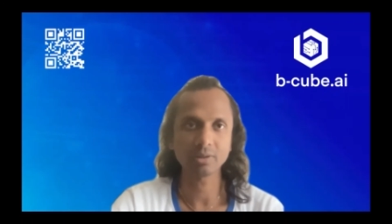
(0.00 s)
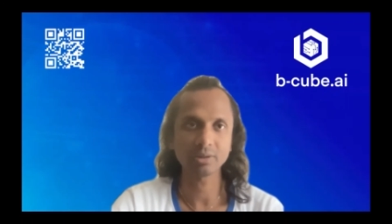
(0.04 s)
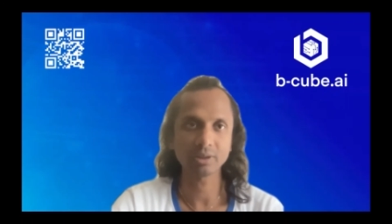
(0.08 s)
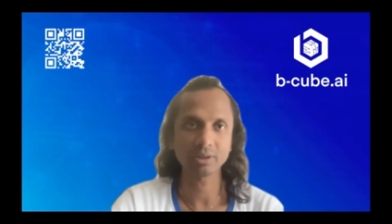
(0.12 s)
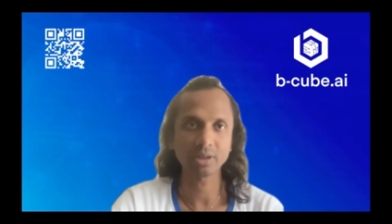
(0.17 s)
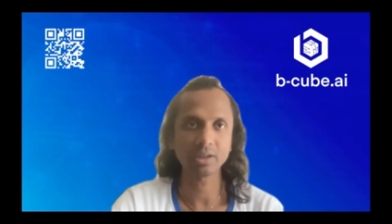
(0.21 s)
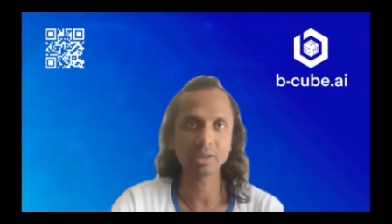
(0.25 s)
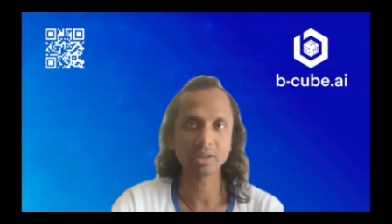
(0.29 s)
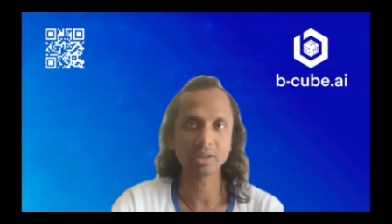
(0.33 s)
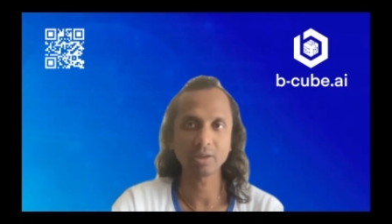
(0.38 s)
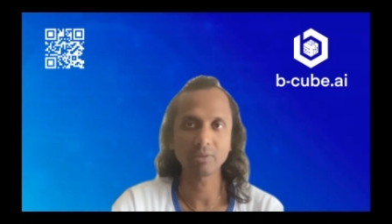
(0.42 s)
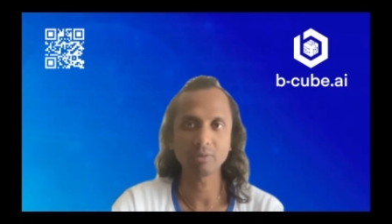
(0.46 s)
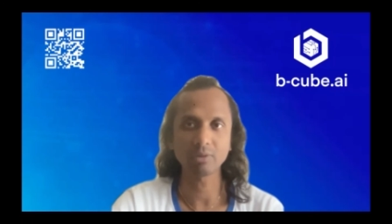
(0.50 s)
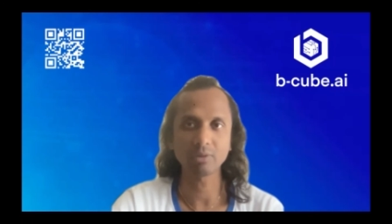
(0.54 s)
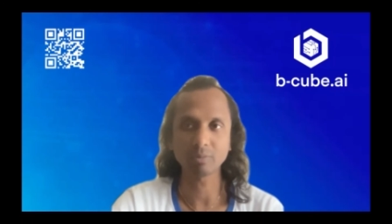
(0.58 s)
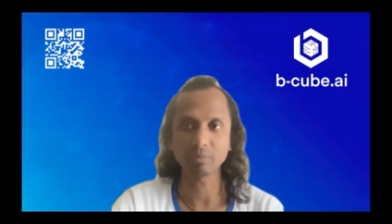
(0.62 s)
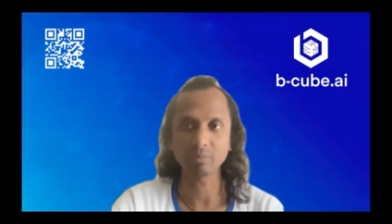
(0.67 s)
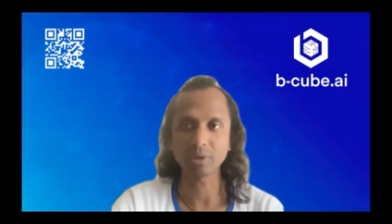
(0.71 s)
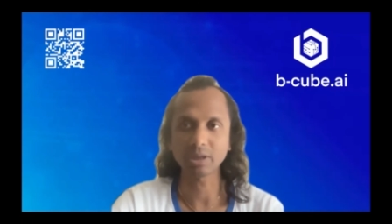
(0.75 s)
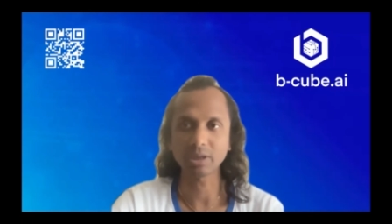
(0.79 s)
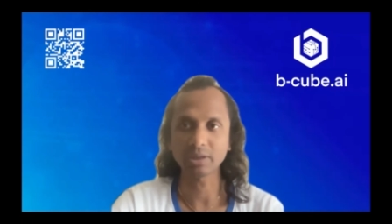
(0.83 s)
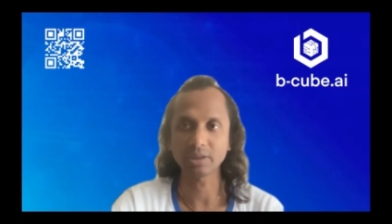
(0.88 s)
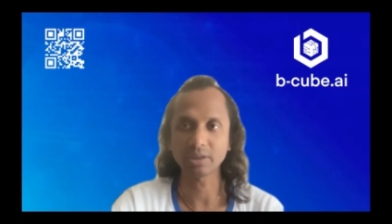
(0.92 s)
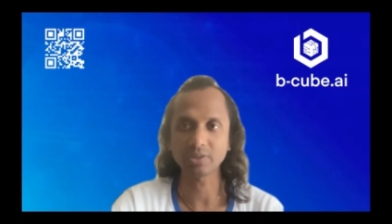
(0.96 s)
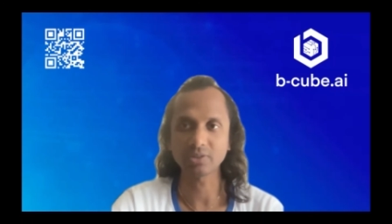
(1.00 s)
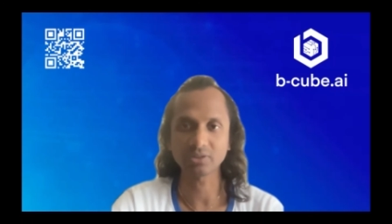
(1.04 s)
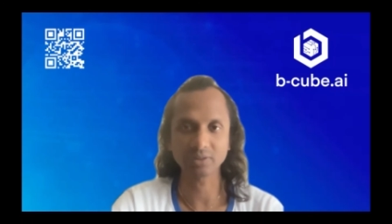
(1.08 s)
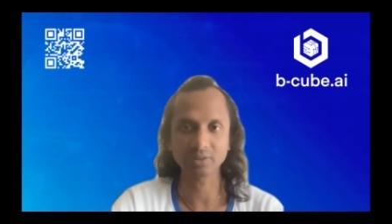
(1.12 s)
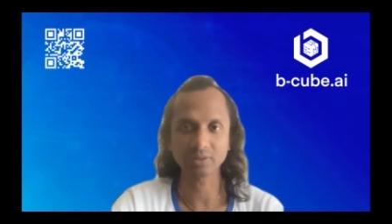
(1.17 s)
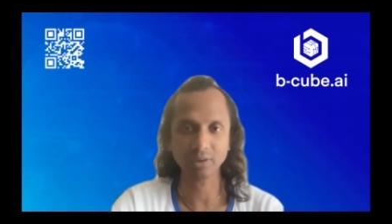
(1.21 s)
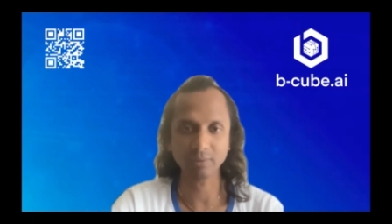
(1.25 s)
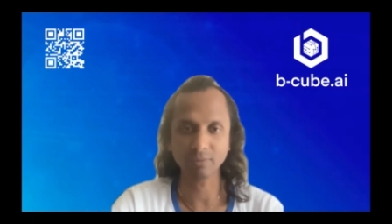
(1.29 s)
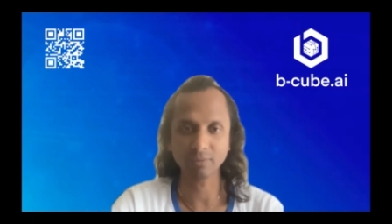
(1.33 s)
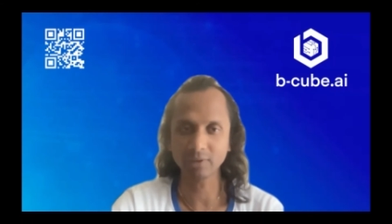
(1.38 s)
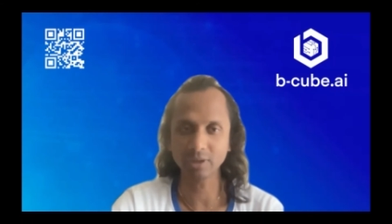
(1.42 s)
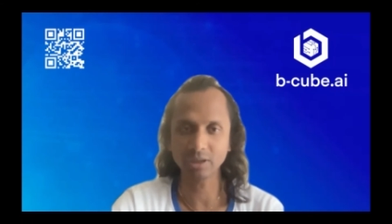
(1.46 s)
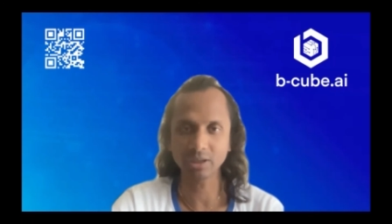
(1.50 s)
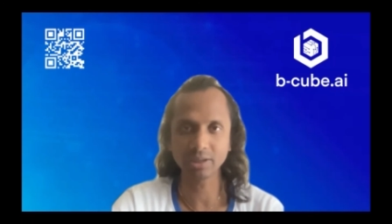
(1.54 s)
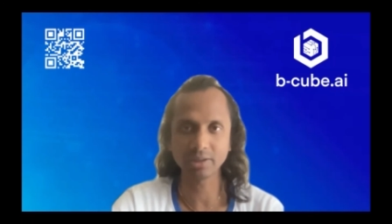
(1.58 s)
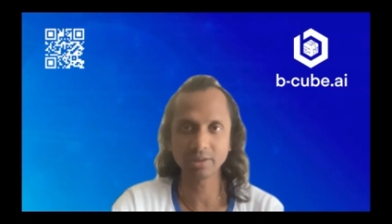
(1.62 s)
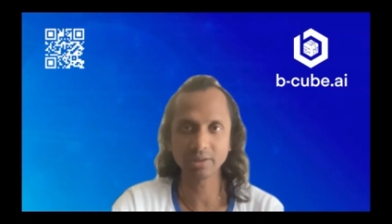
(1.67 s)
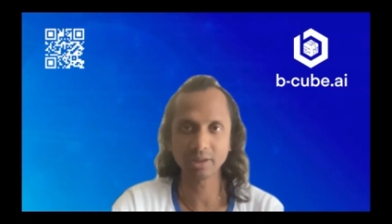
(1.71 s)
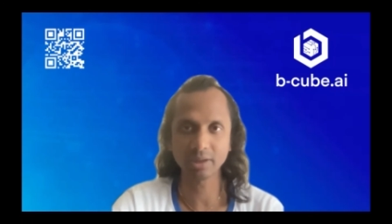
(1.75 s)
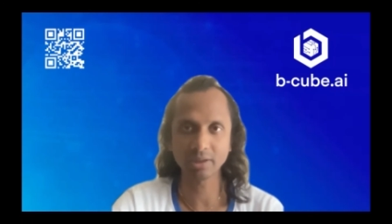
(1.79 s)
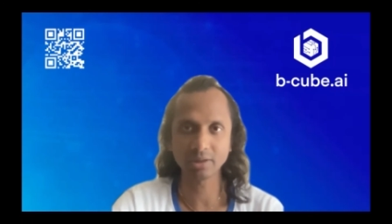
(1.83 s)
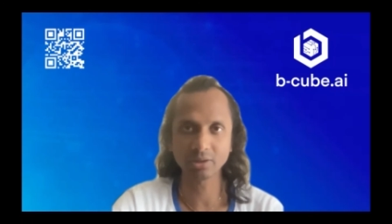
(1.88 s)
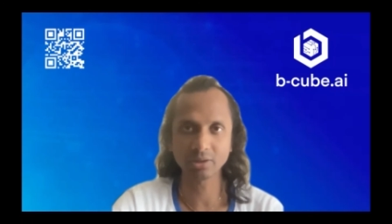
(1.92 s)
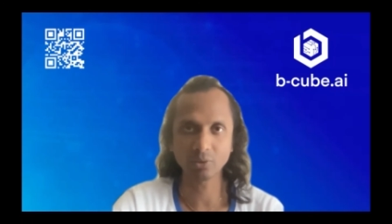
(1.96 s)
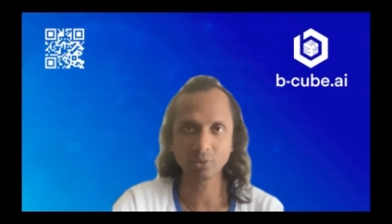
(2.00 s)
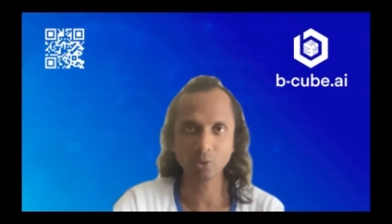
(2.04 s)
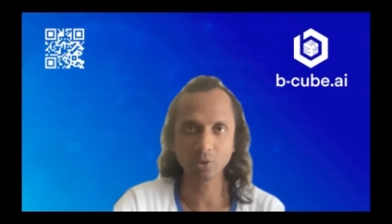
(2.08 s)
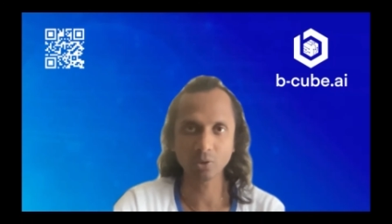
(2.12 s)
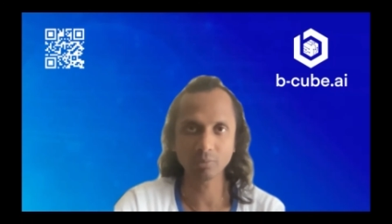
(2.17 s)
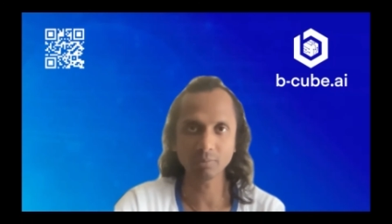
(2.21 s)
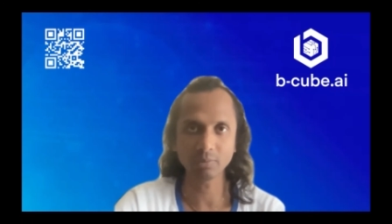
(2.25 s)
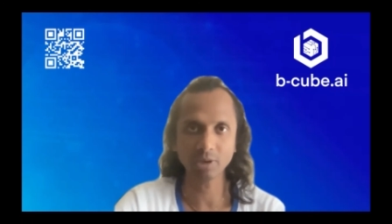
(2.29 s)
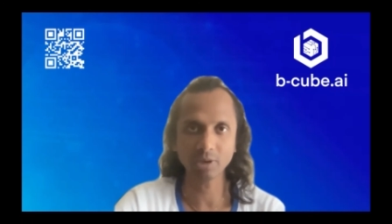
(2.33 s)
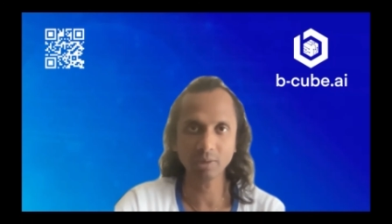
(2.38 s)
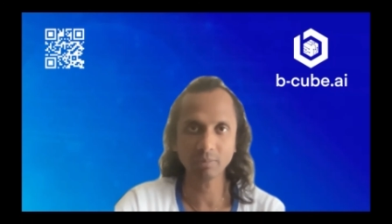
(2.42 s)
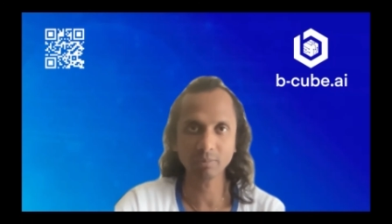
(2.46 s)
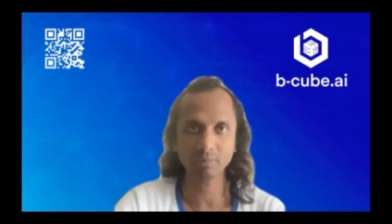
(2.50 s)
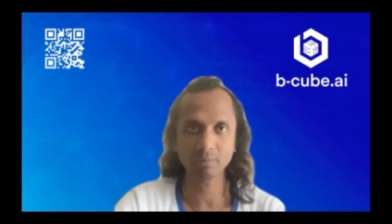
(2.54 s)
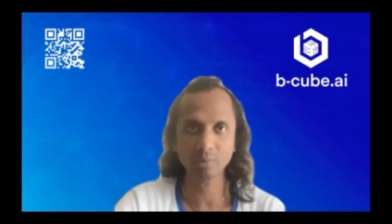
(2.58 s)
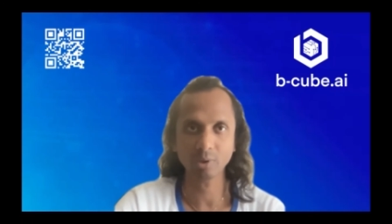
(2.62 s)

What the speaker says: thing in our mind. It's definitely there in the roadmap.